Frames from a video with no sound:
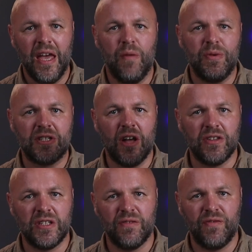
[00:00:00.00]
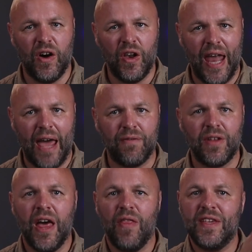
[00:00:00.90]
If we start on the far left,
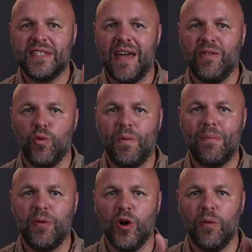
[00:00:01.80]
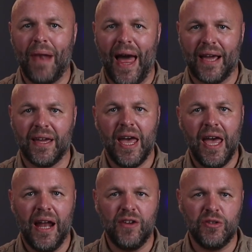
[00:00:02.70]
this area will be pure black,
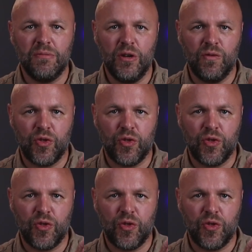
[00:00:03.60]
and as you move